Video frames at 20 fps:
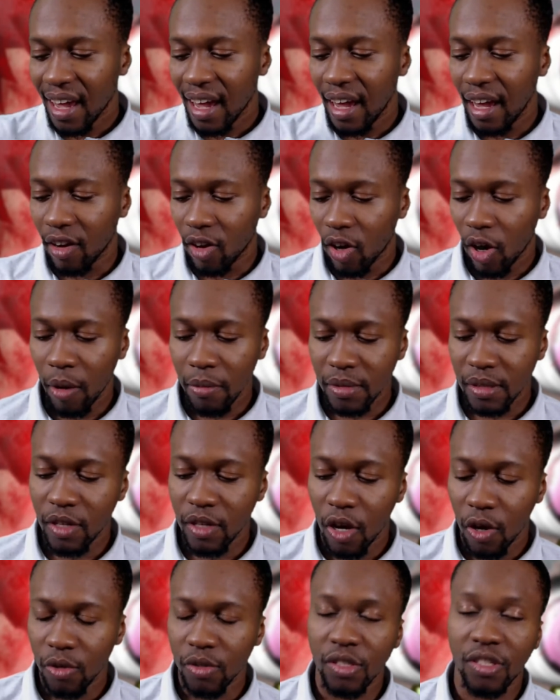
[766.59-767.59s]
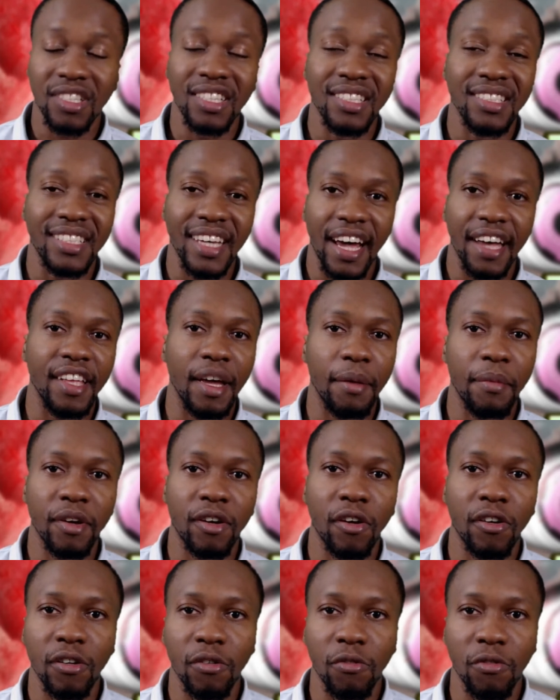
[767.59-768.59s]
it comes down to the dynamic
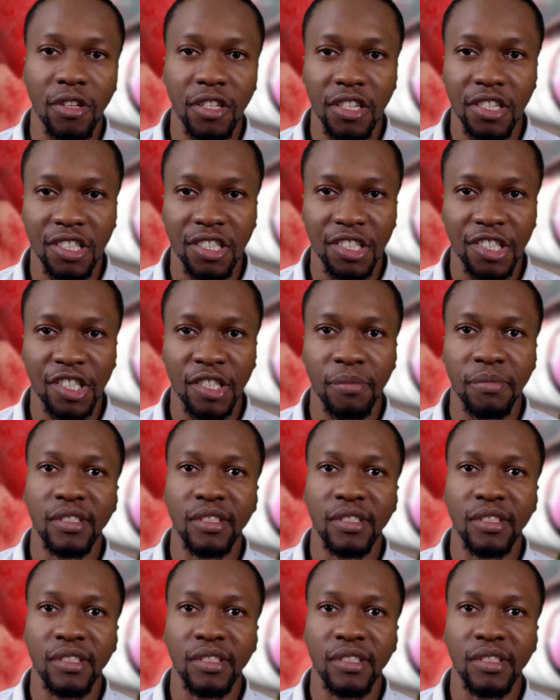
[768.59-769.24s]
or the relationship